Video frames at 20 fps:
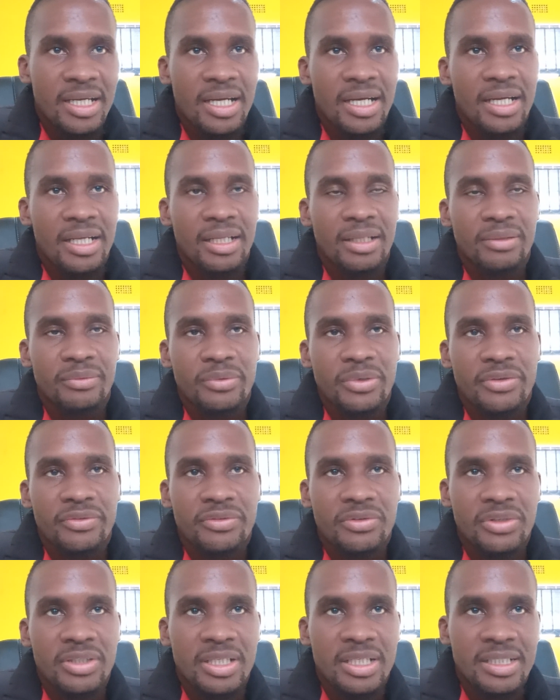And we have
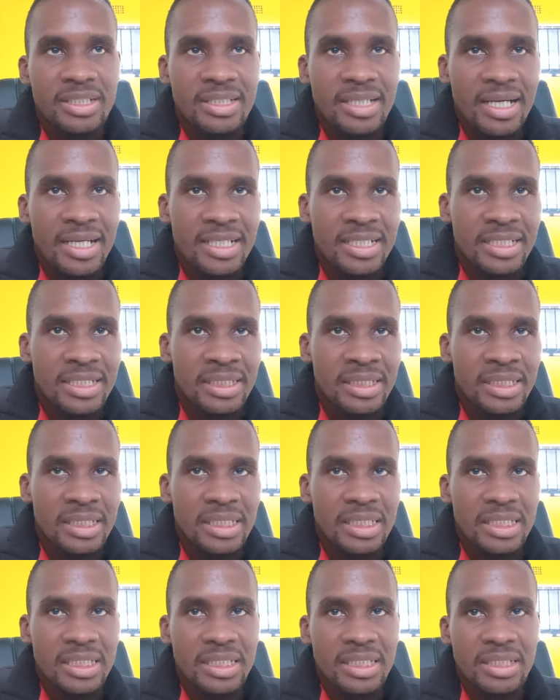got a title,
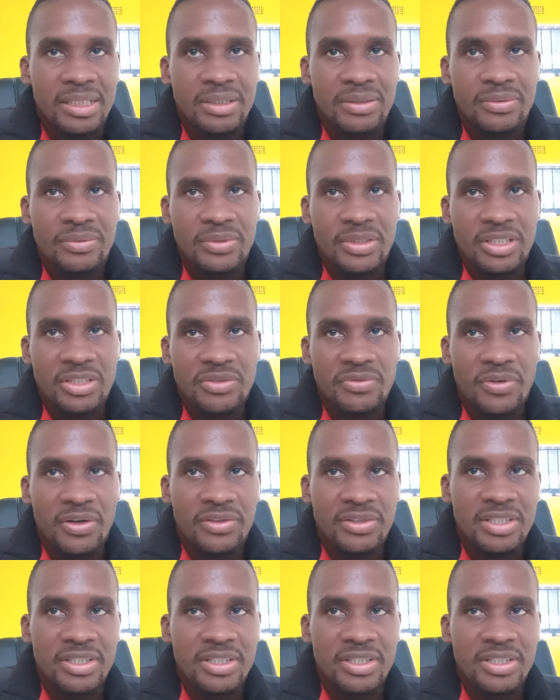which is found